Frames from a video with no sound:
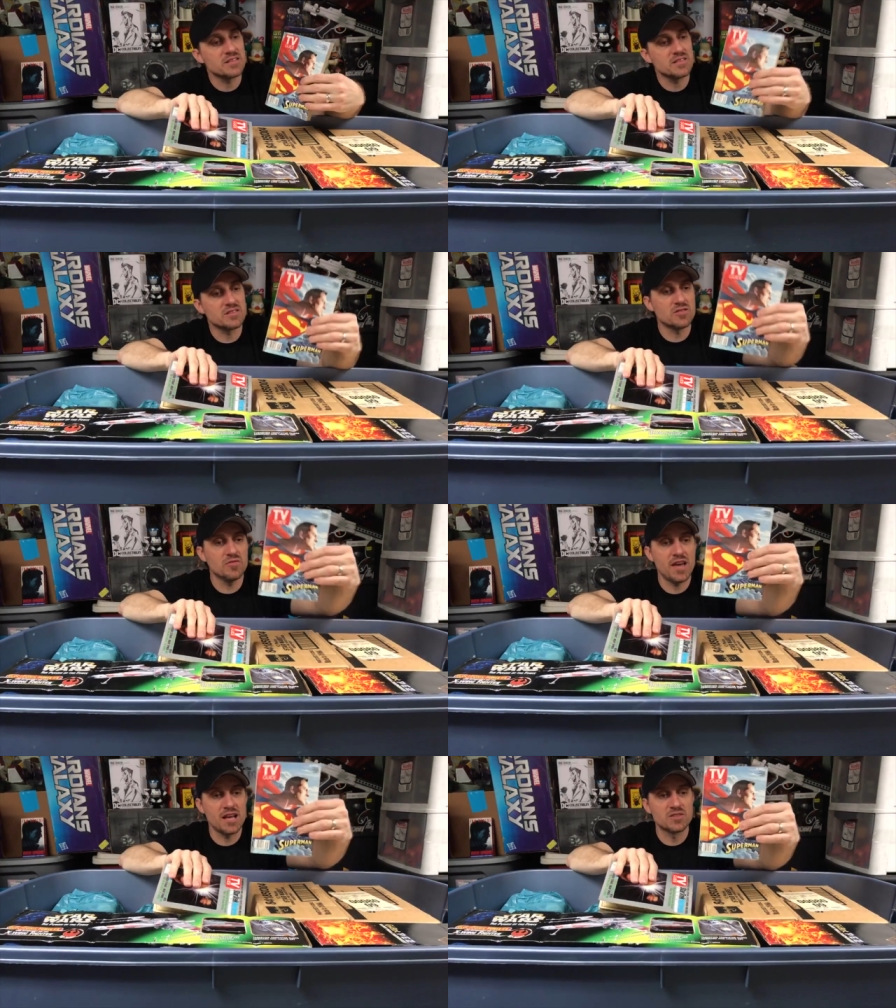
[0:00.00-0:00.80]
This is
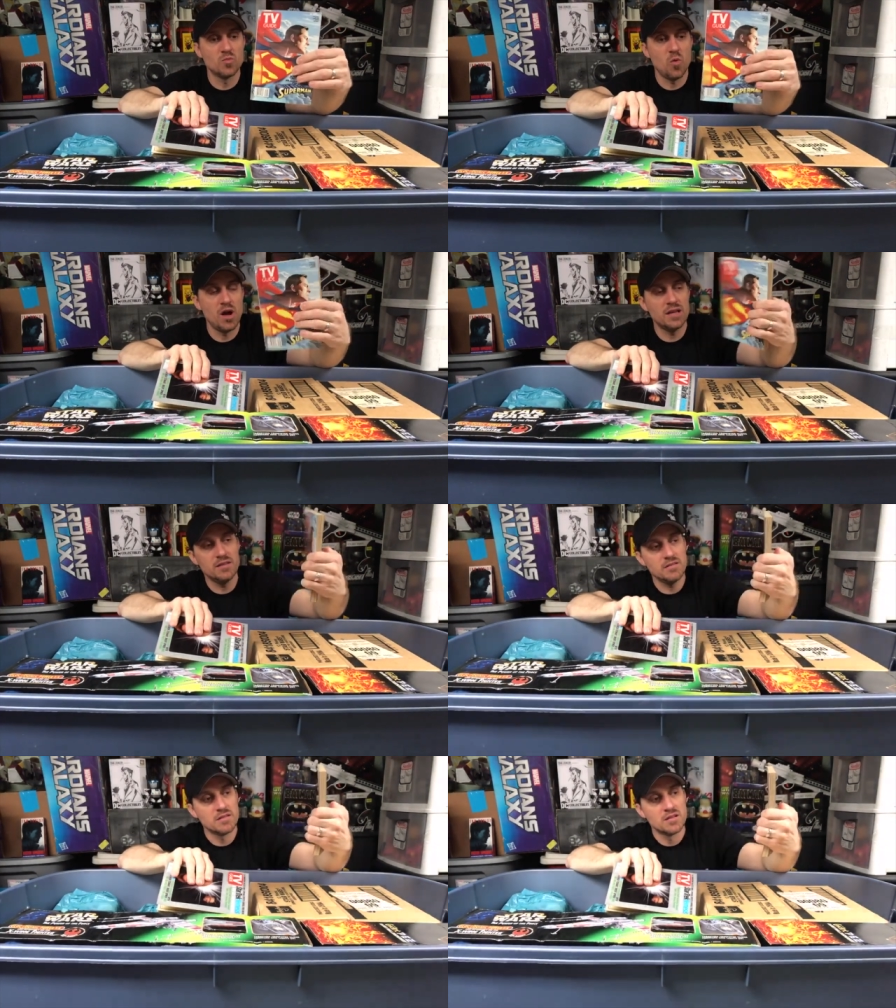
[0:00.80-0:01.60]
2001
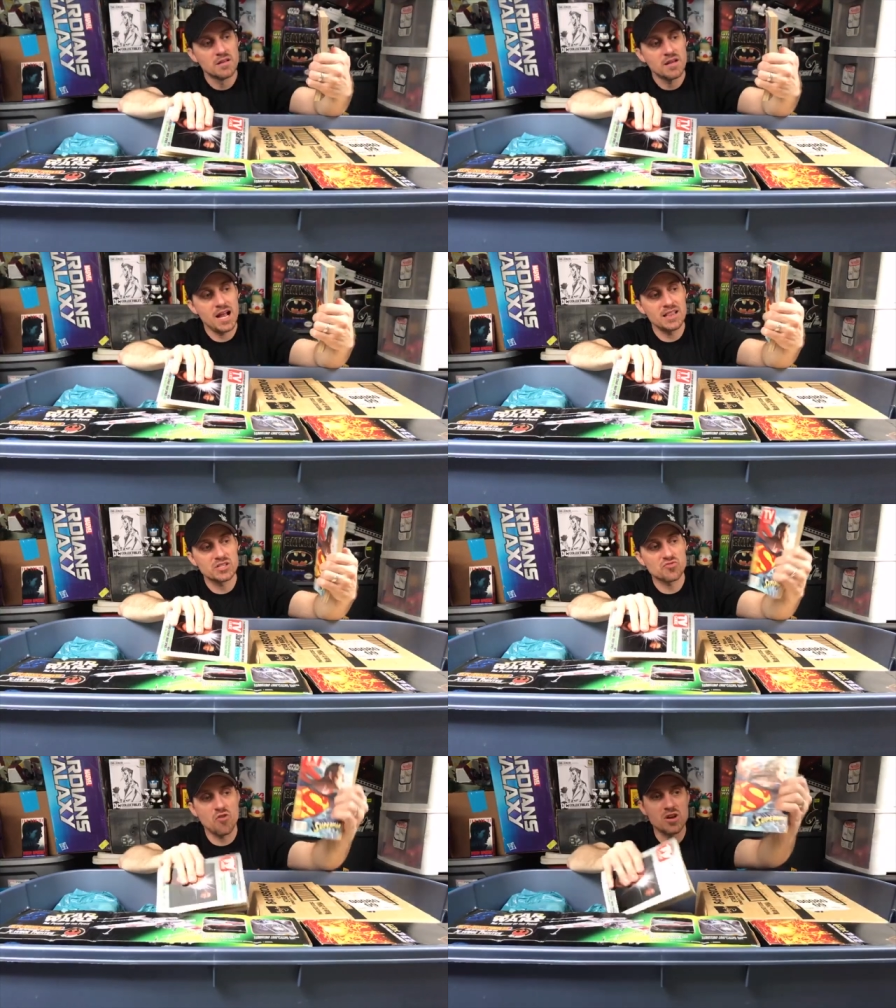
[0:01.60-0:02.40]

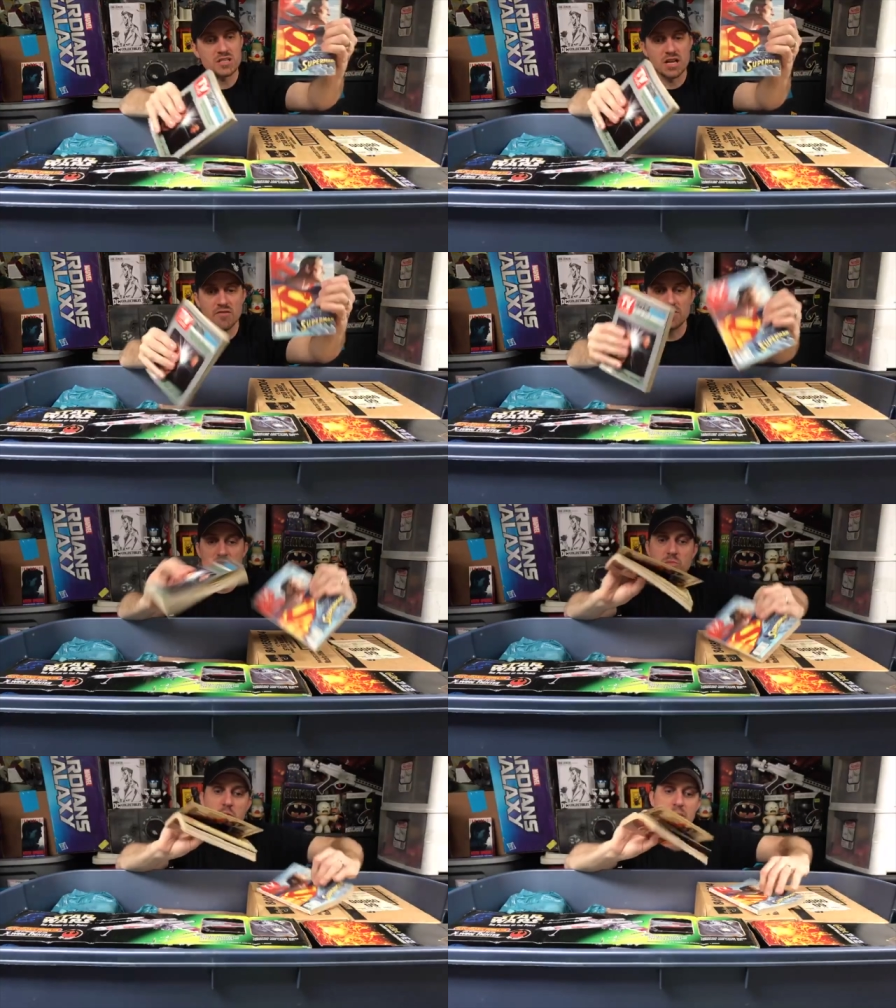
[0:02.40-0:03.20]
Alex Ross cover of
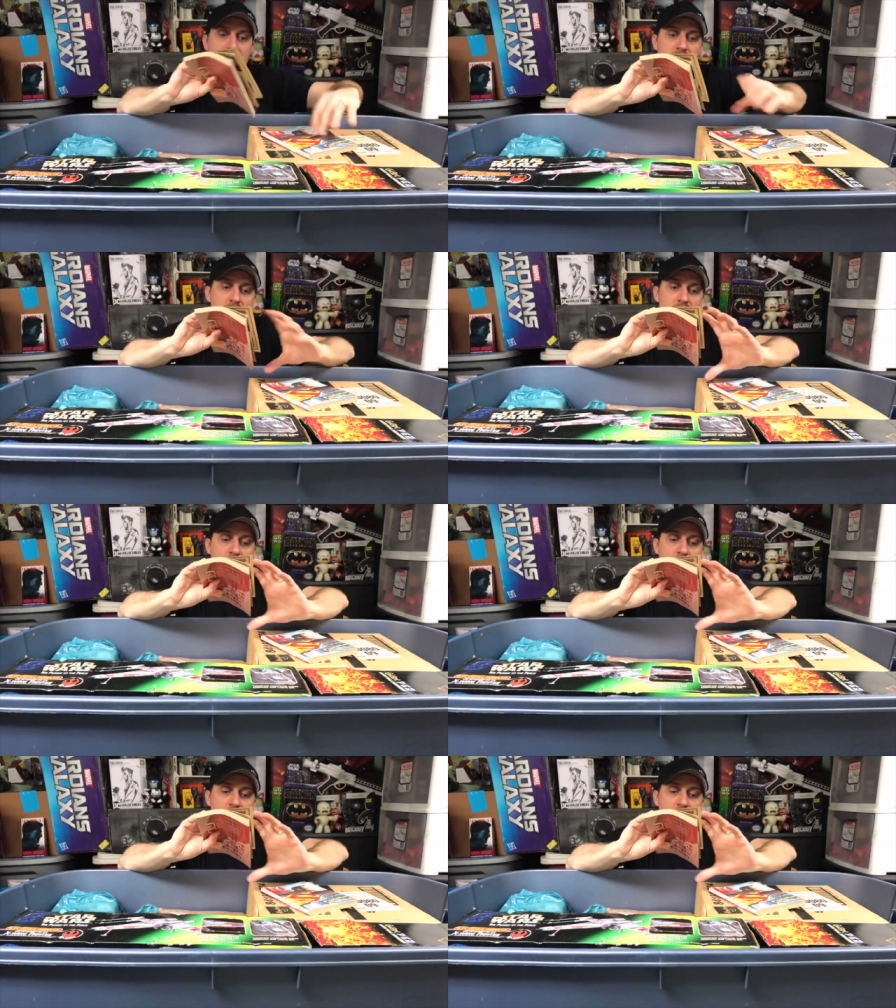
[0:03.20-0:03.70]
Superman.